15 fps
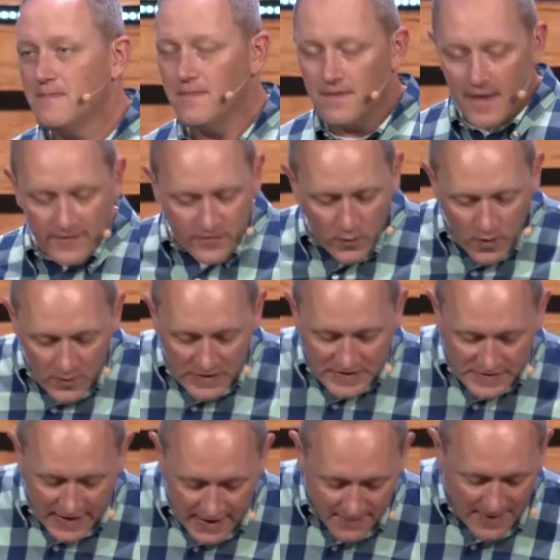And so what do we
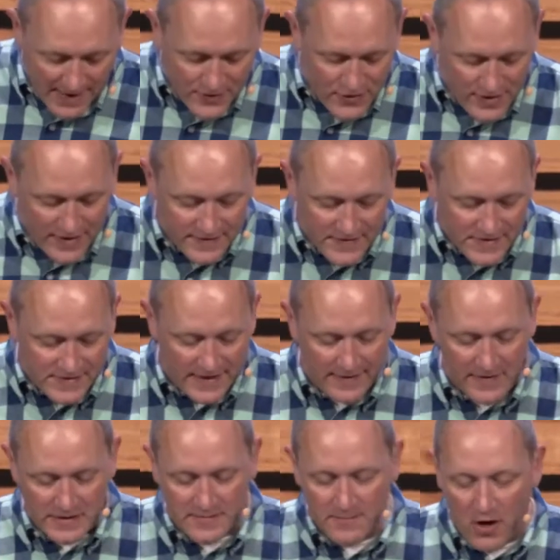see about Jesus in
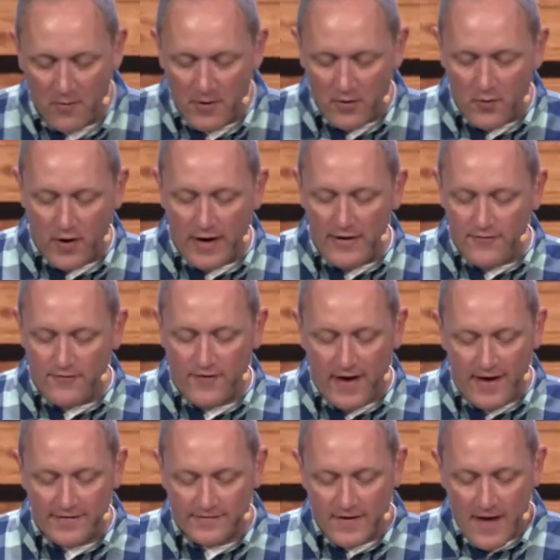this moment where he
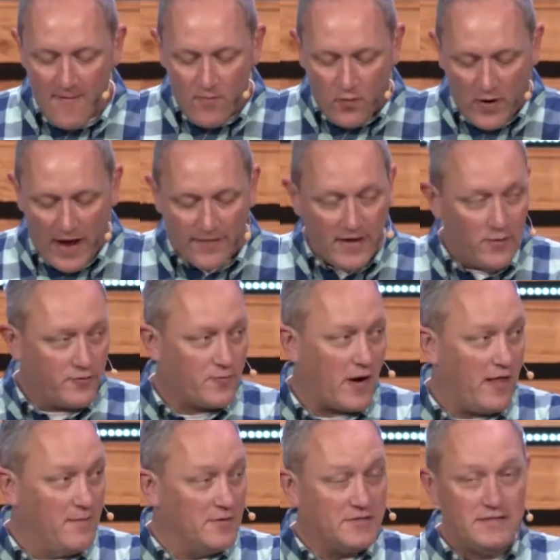faced what I think was probably
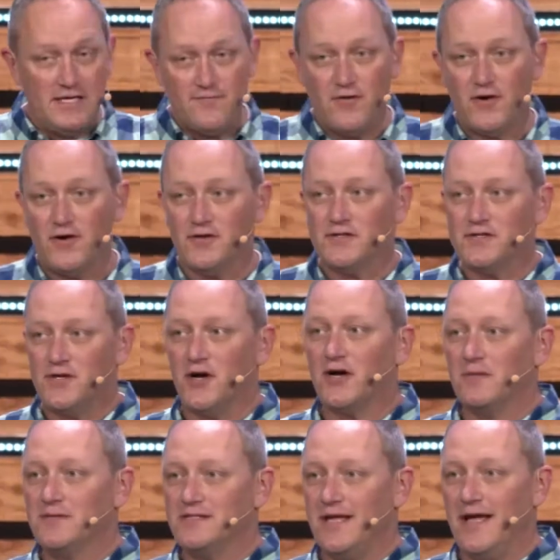the most difficult
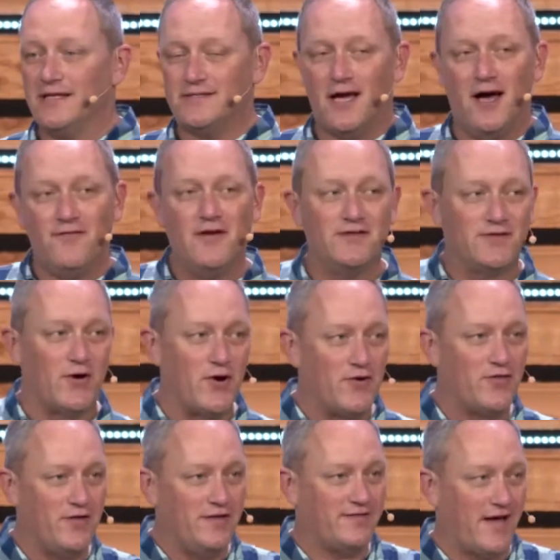circumstance of his
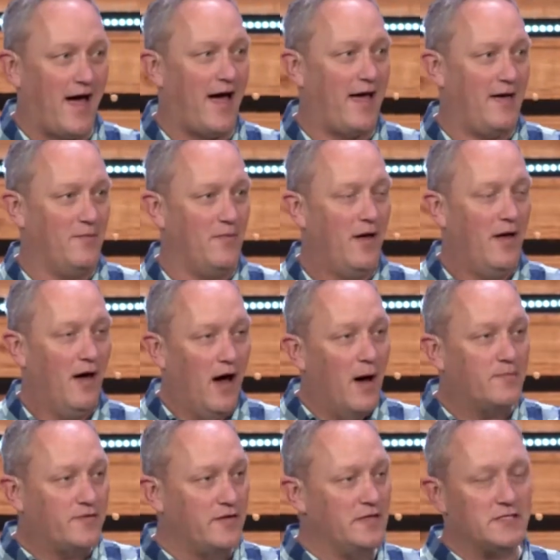earthly time
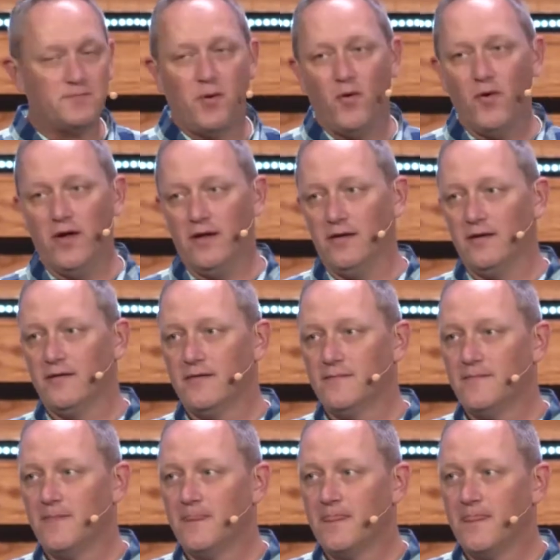up to this point?
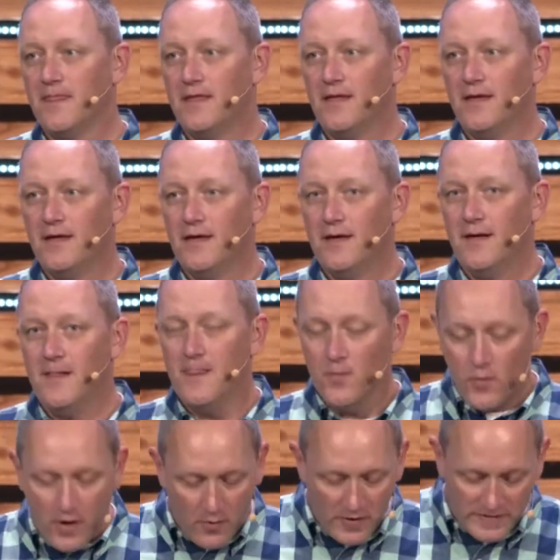
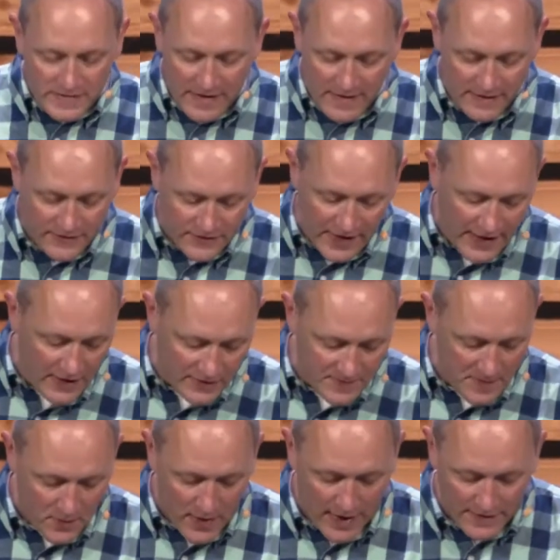Well, we see this. If you're taking notes,
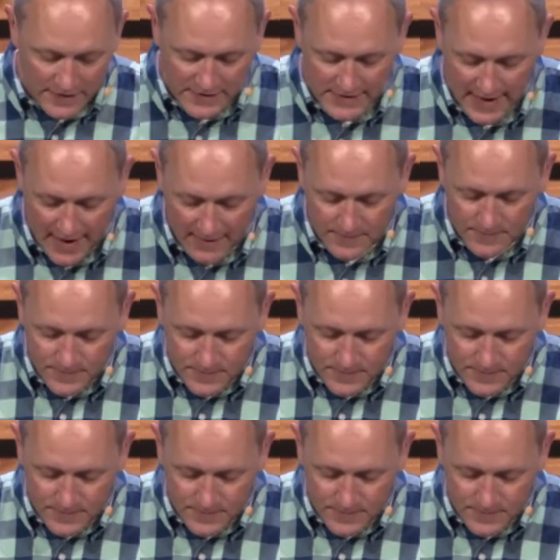maybe write this down.